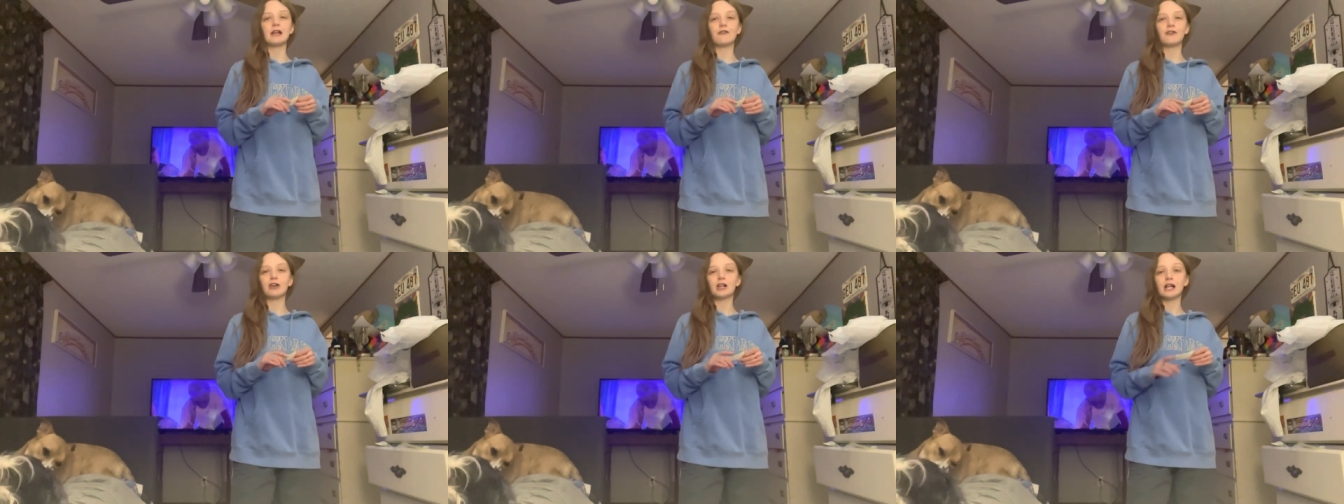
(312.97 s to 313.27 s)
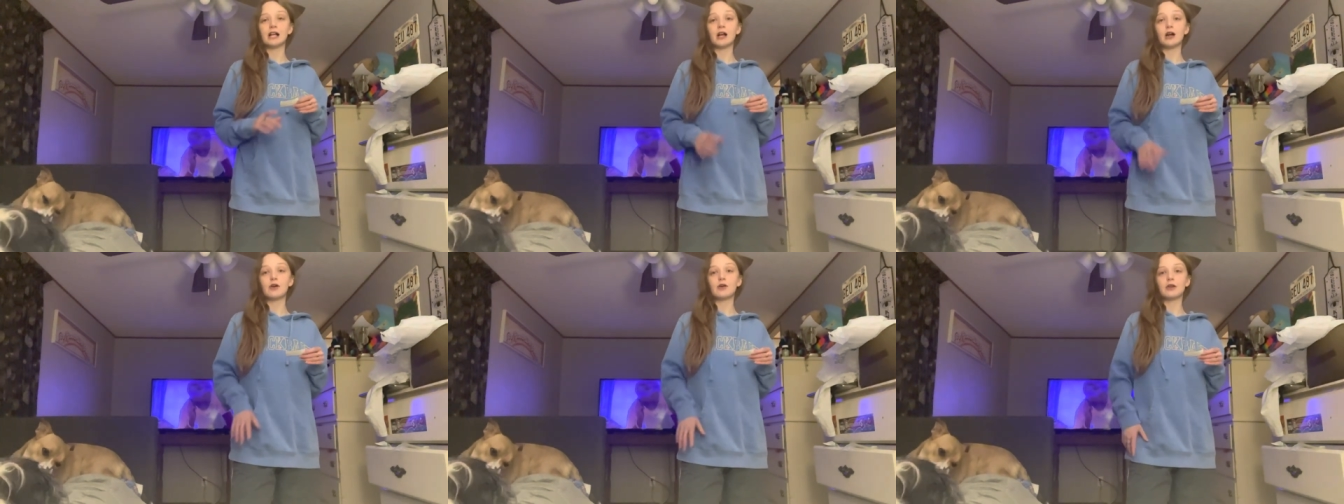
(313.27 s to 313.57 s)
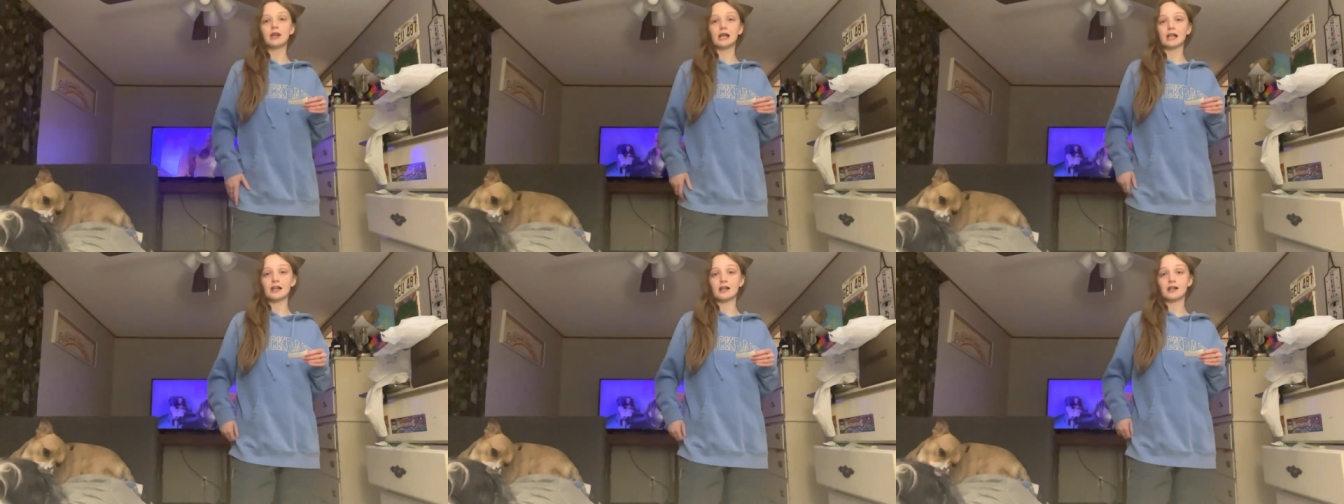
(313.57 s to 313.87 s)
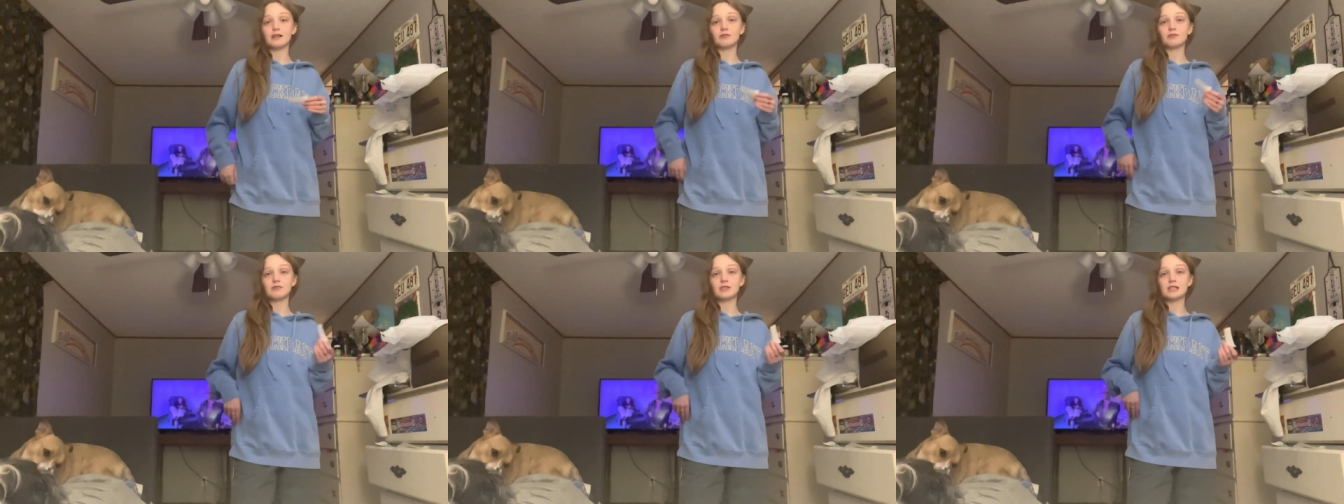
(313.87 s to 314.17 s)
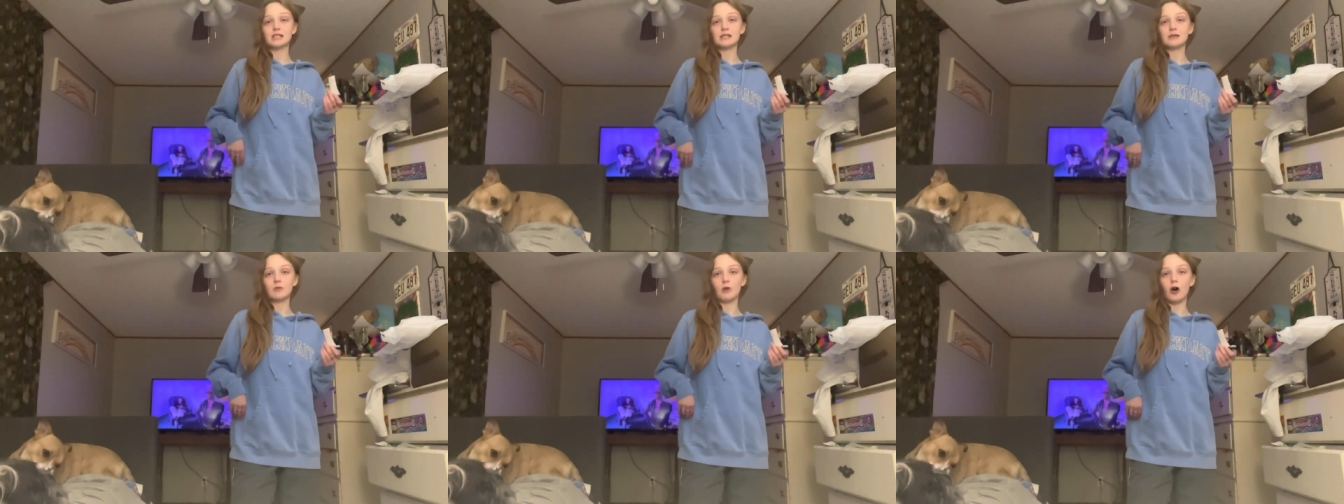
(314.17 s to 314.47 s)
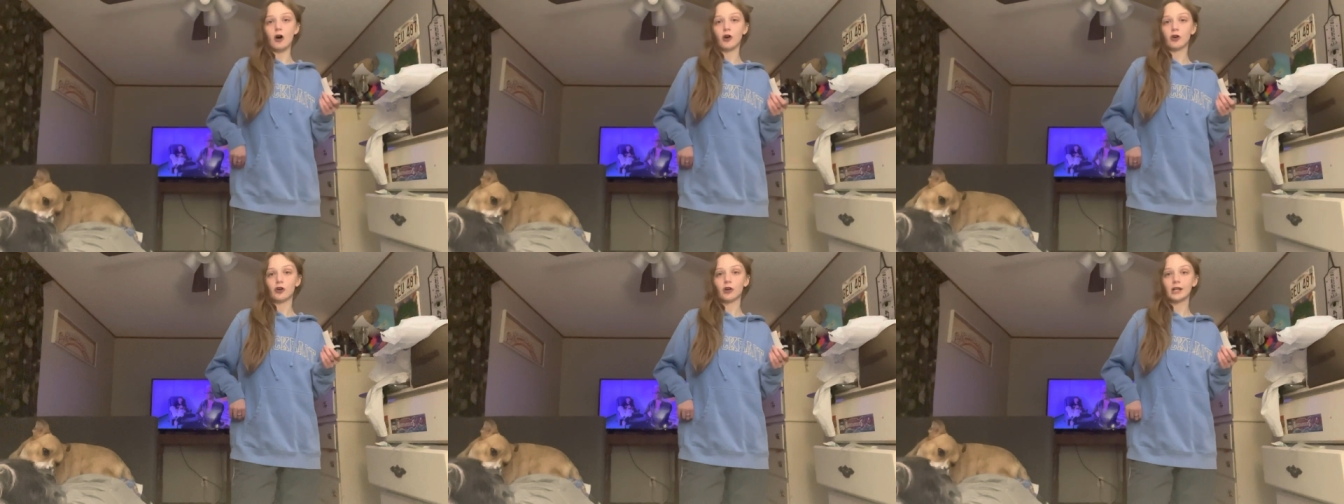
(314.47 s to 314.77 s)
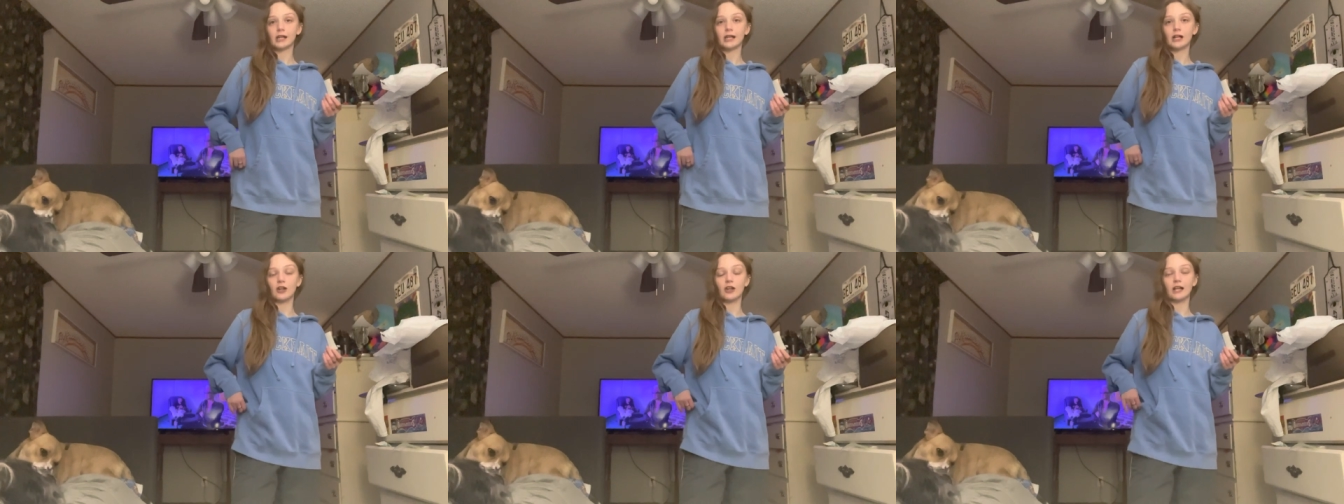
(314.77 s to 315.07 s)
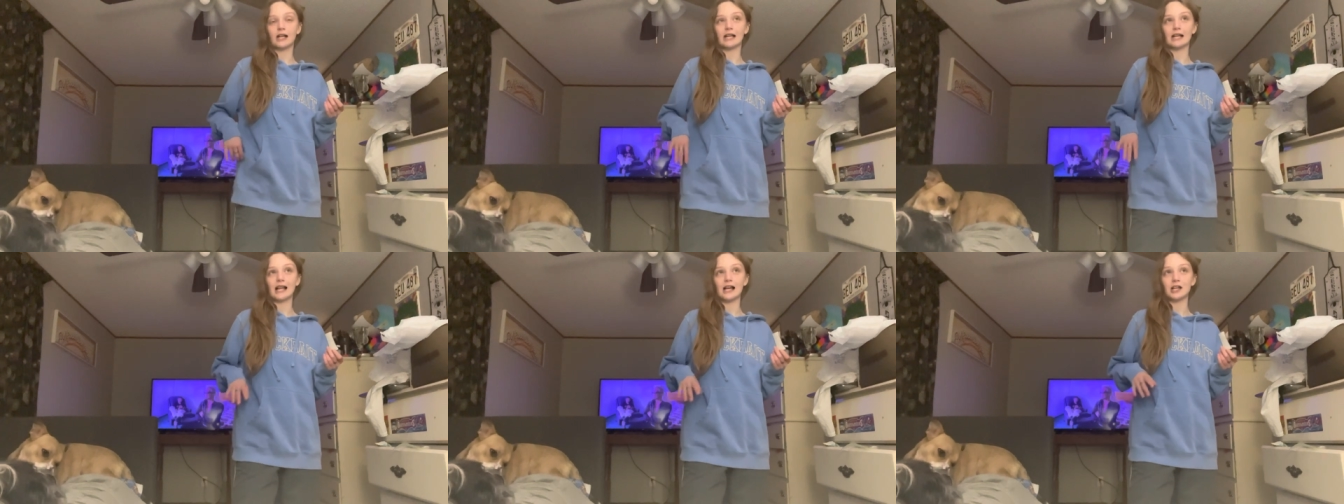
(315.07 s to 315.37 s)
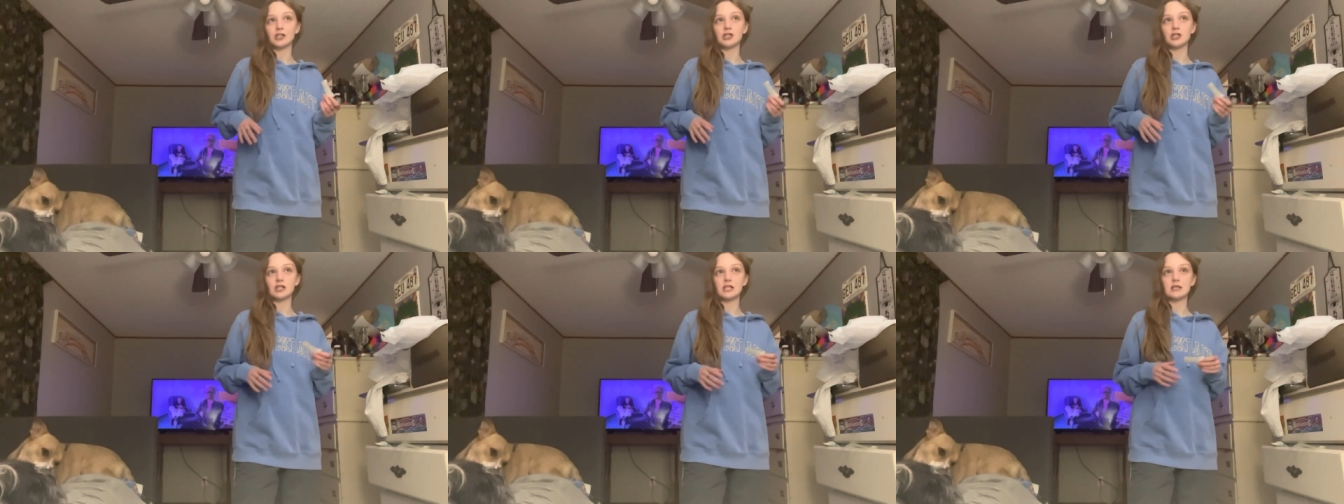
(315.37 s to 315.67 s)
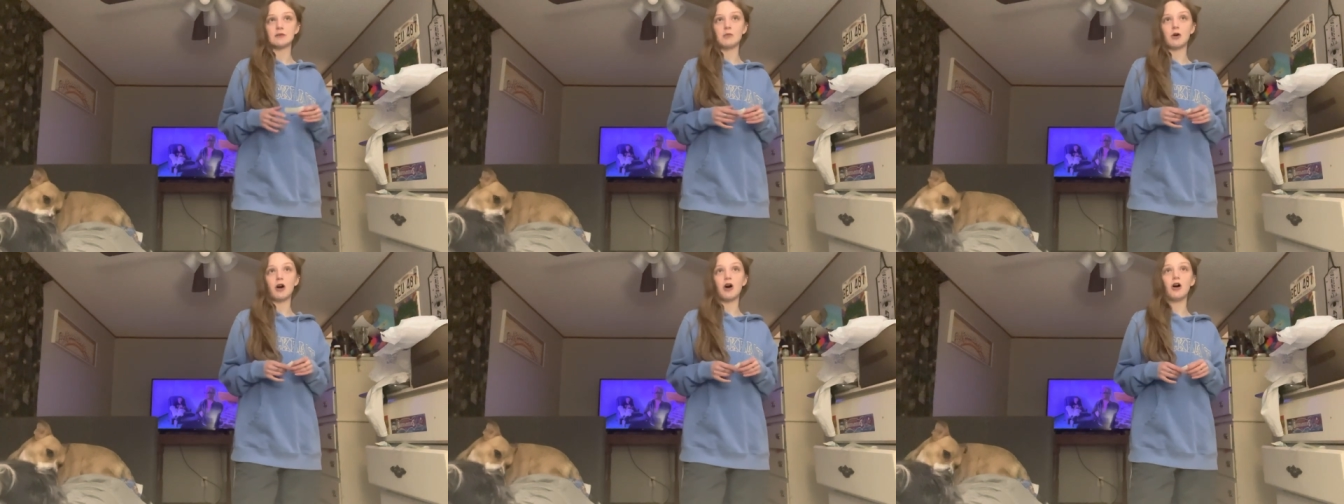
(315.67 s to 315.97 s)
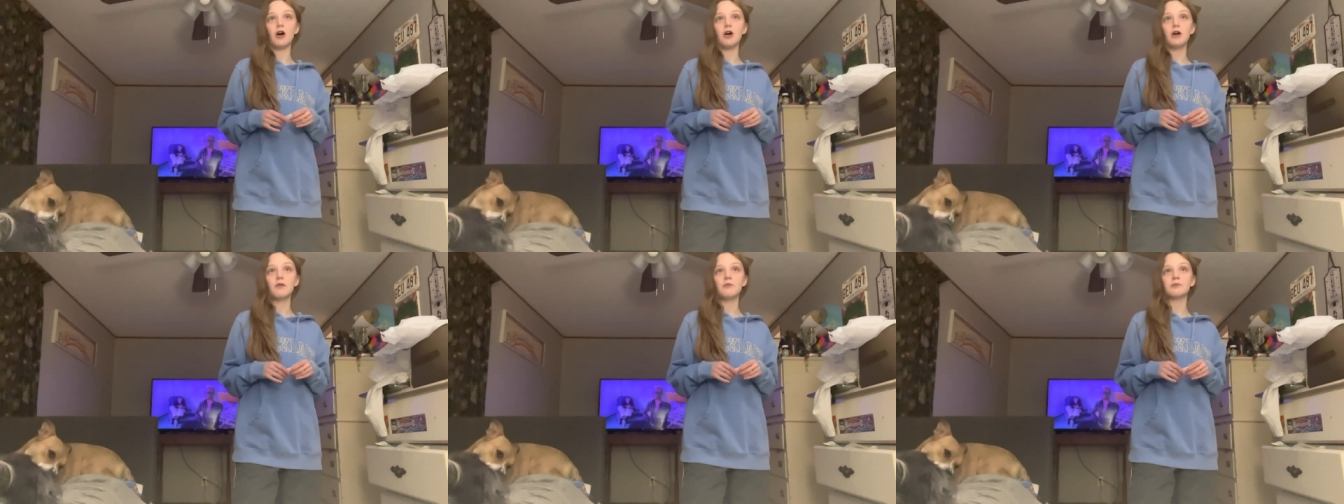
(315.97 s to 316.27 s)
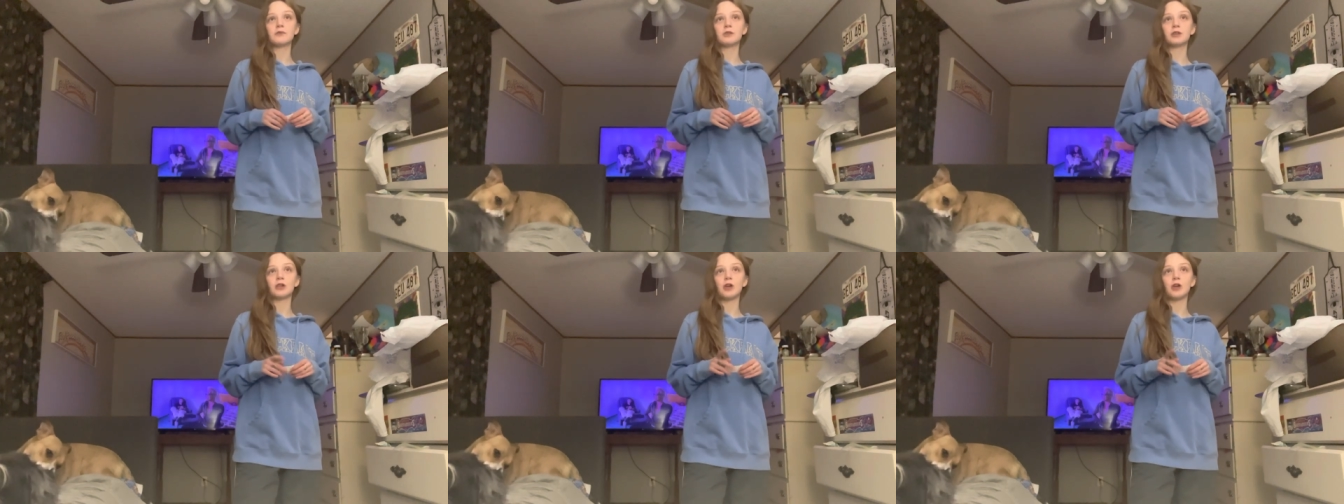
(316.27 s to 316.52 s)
if you're, like a small girly or, like, an extra small,